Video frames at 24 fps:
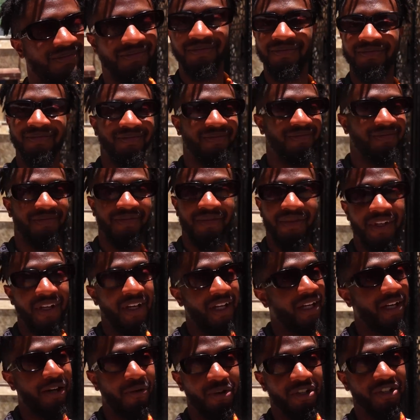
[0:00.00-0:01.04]
I said, I'm not mad
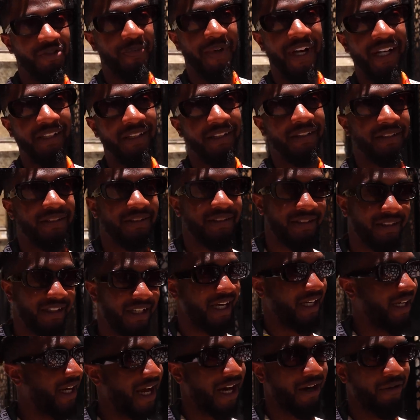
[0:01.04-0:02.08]
at it. Respect it.
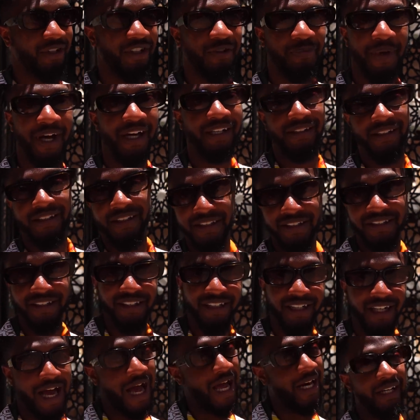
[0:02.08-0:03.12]
I gotta respect it. it.
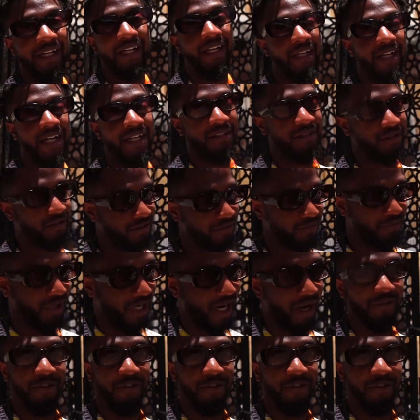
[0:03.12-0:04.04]
I didn't get nothing, but I